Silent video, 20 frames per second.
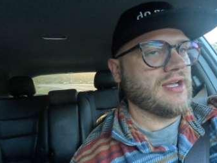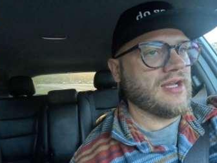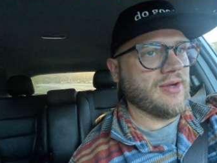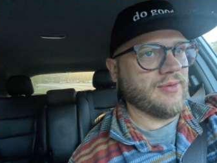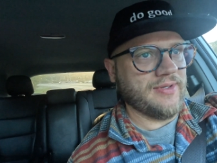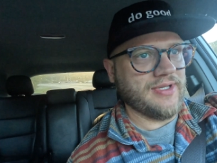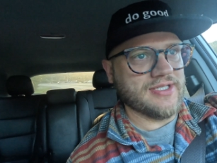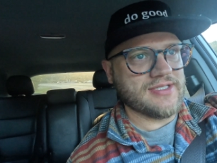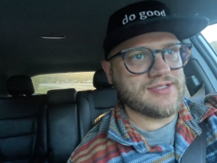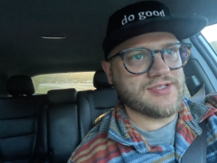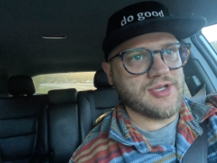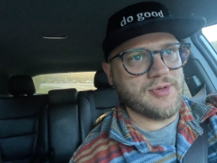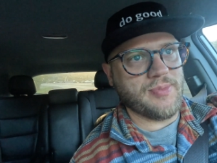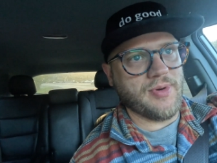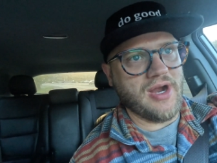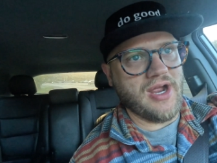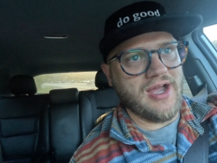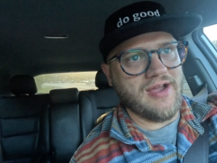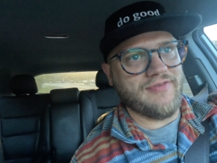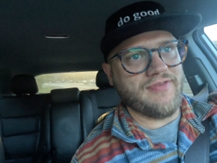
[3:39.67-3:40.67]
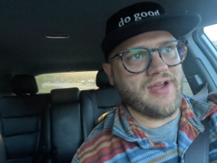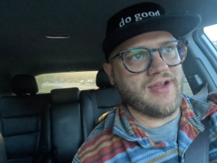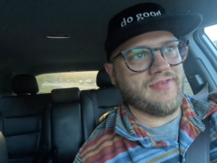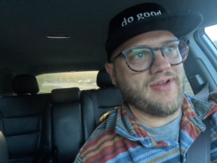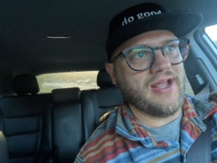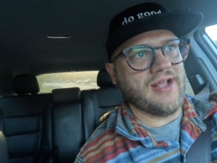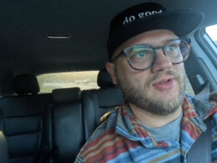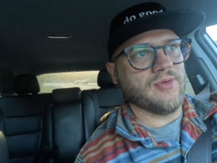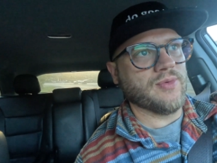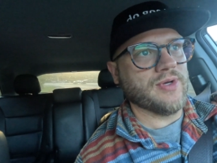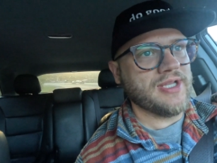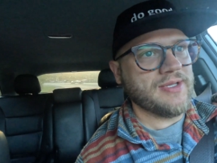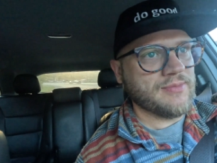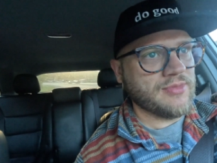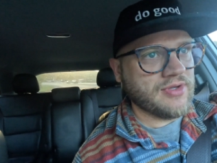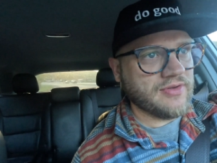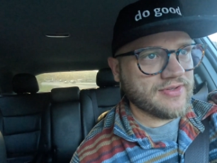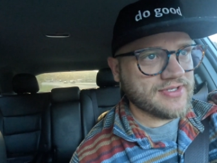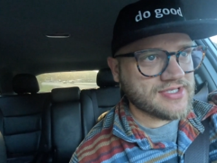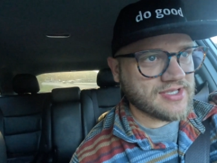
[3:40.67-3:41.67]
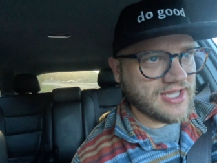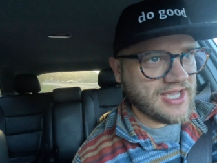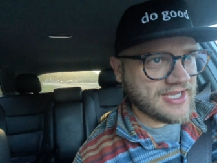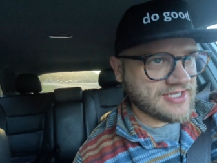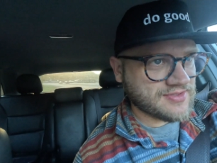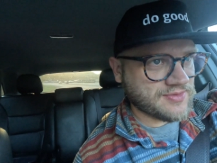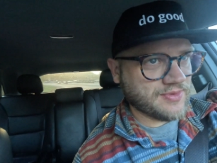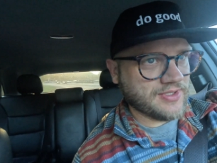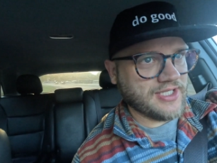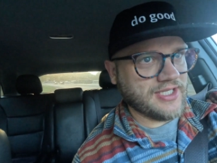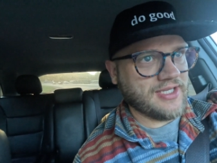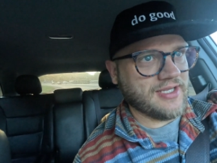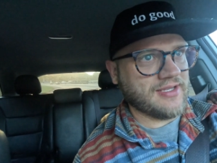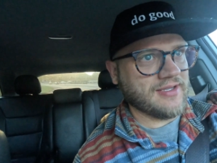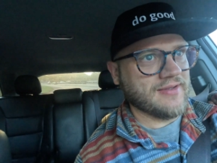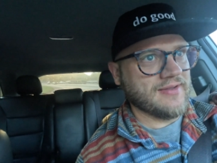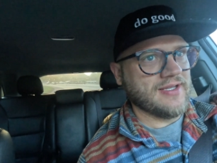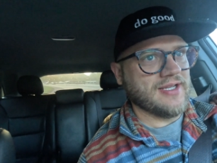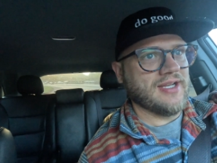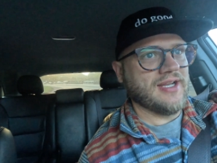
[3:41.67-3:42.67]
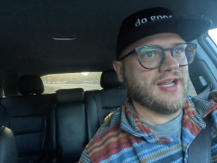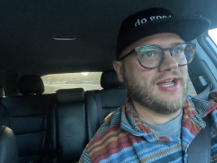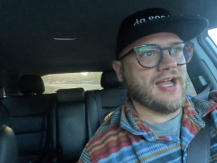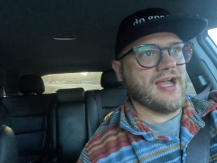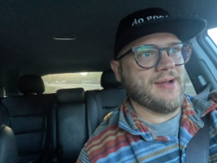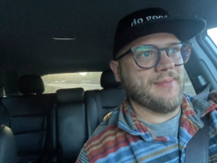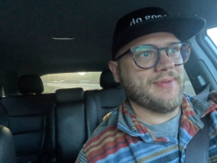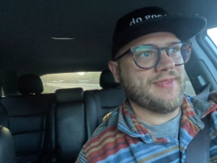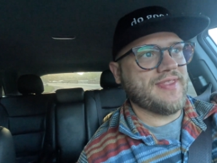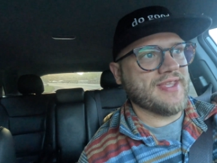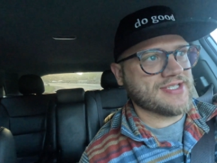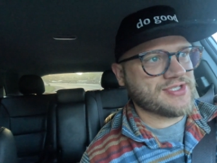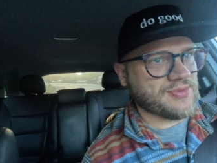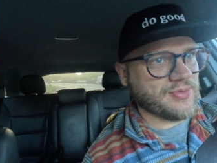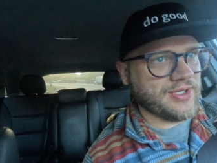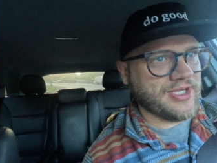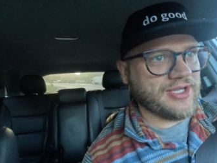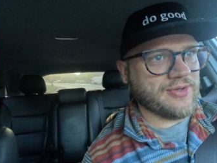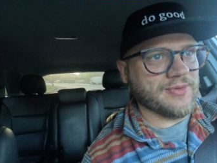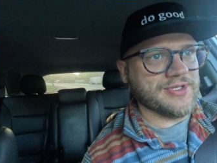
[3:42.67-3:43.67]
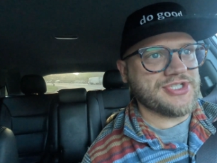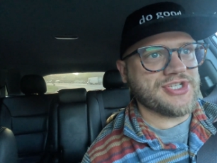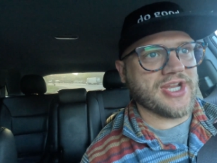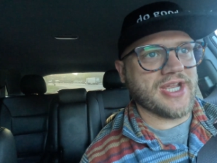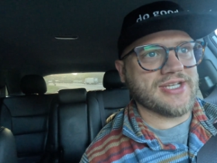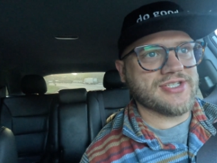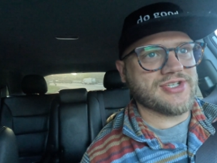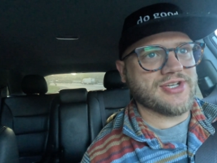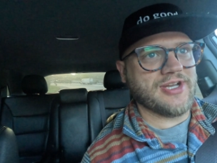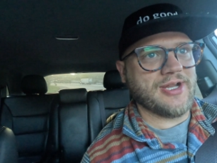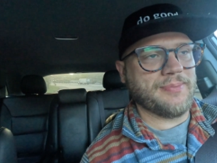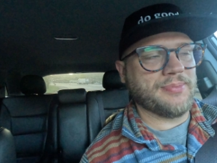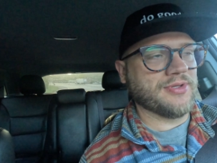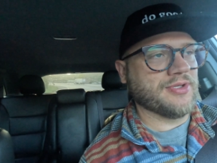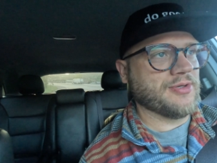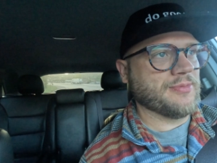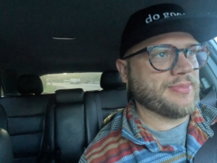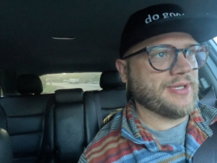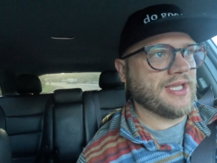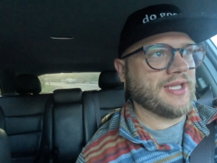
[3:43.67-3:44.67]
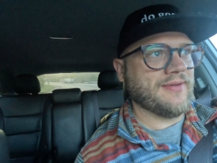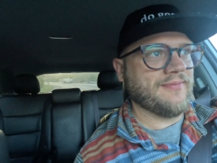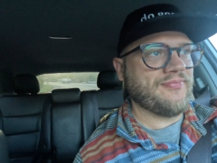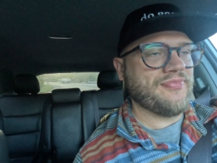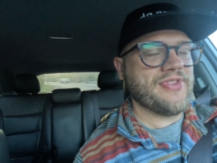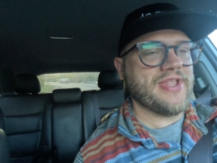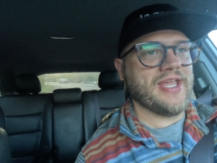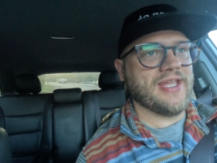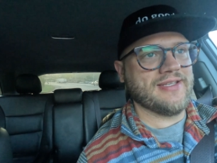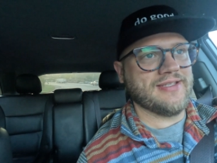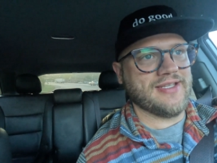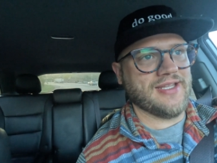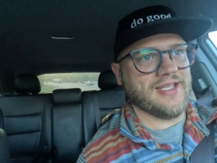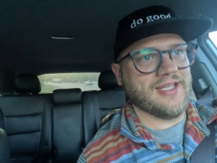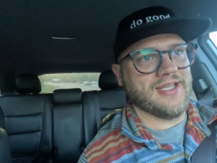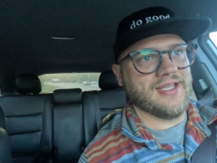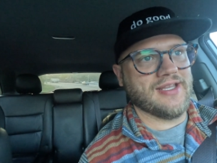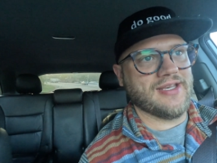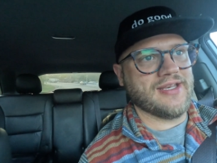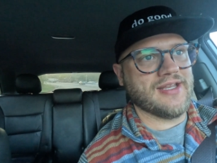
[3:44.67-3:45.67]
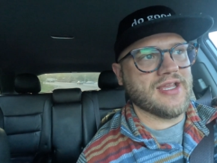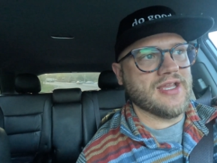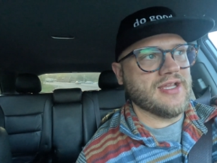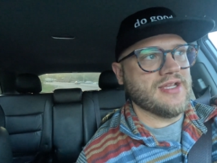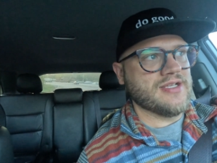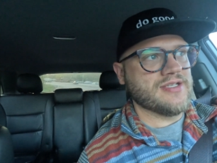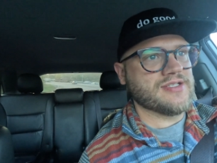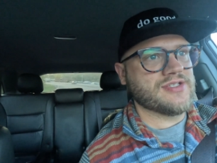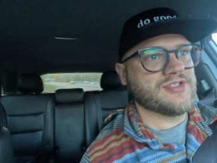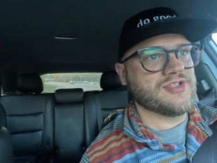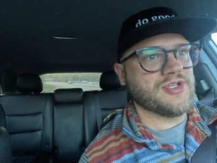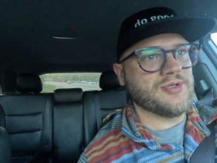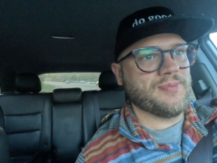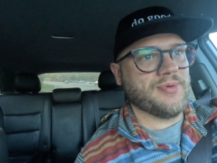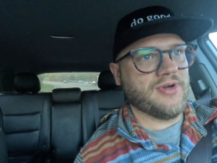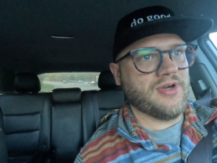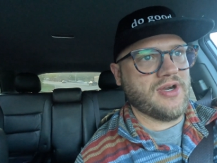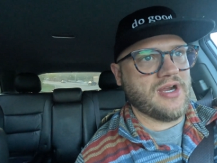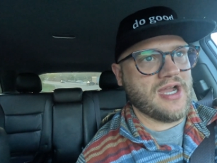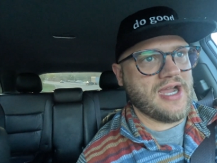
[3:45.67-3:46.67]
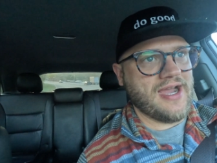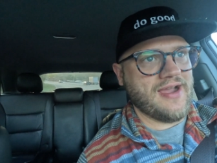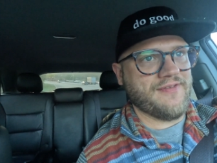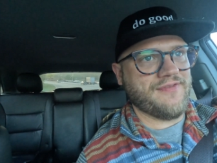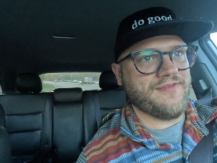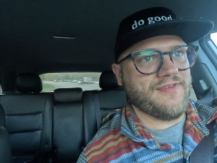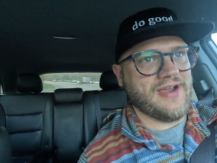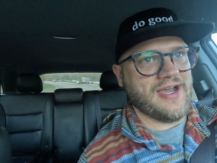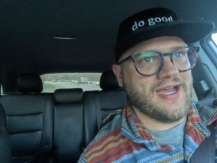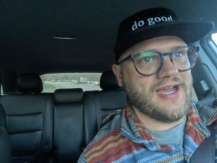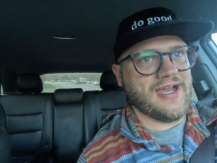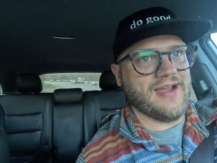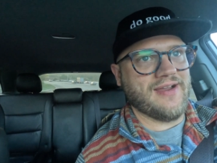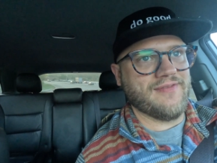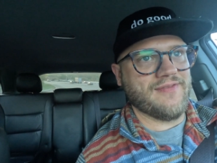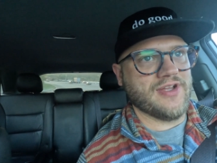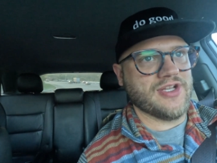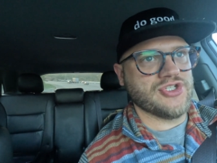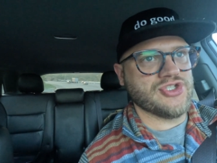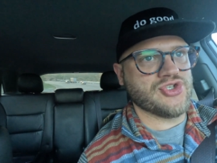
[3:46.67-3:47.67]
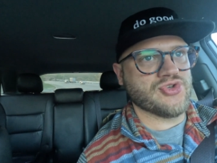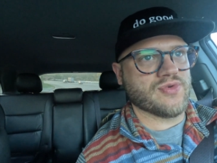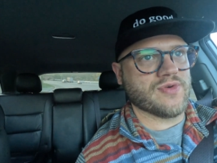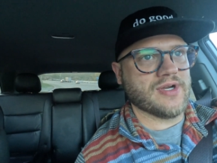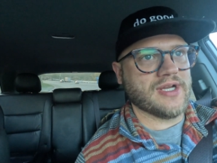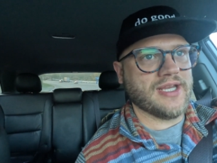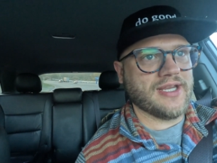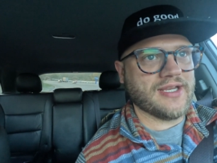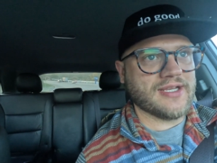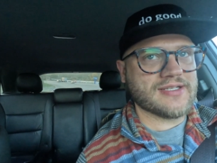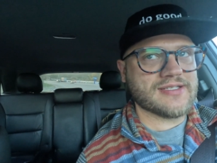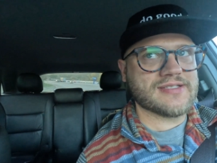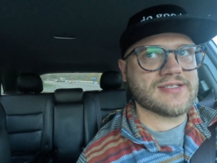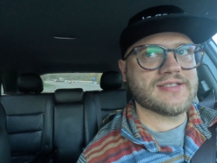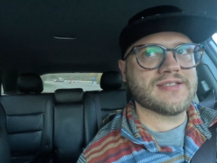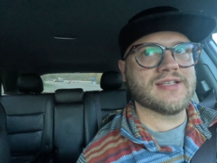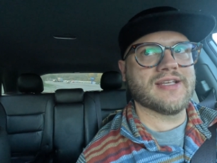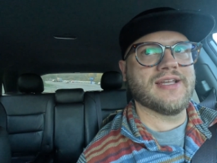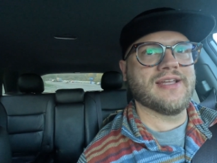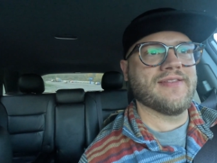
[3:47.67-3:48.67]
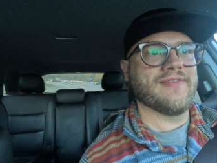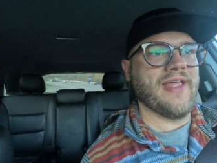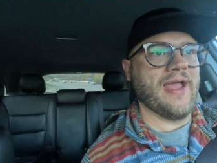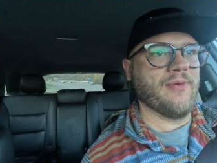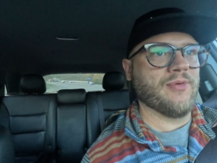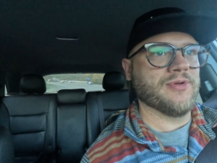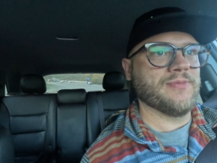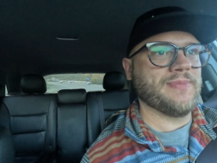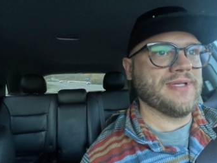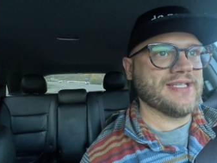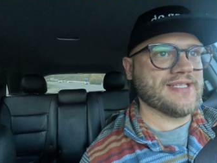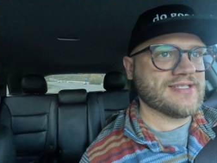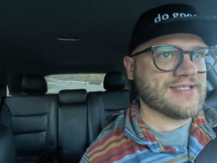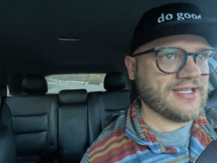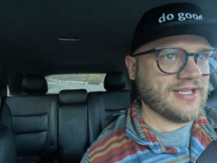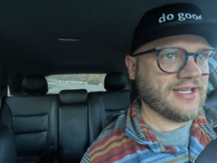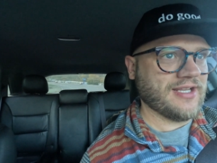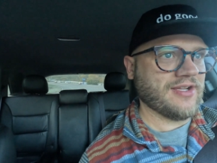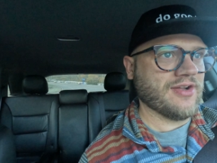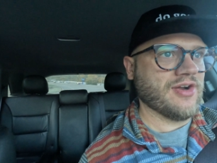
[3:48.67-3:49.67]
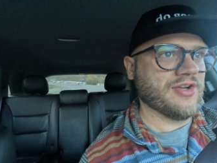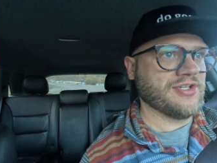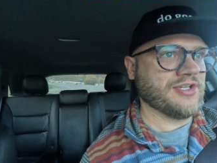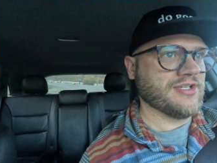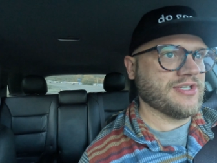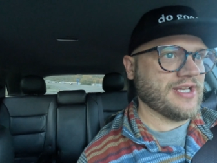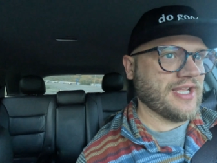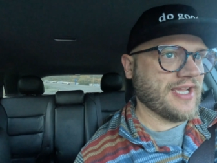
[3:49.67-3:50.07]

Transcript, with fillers: Uh, we did super high five Halloween movies last week, uh, but this week we changed it up a little bit and did super high five drinks that would be sitting on your